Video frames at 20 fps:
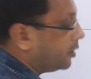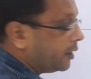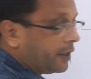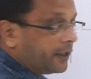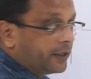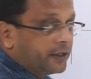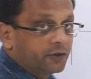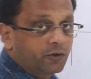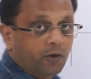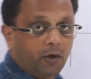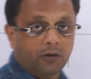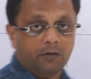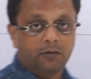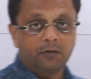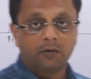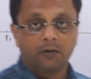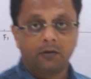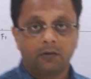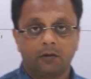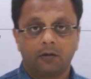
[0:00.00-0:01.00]
It is
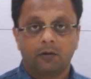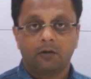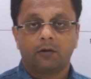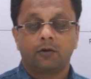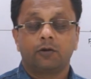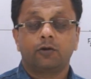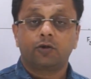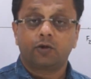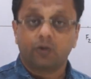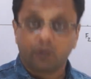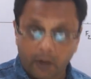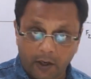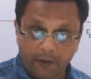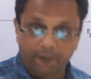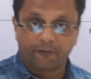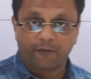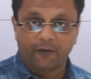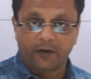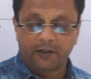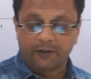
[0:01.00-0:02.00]
on
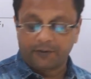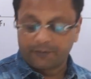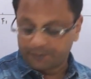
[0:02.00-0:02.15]
2F1.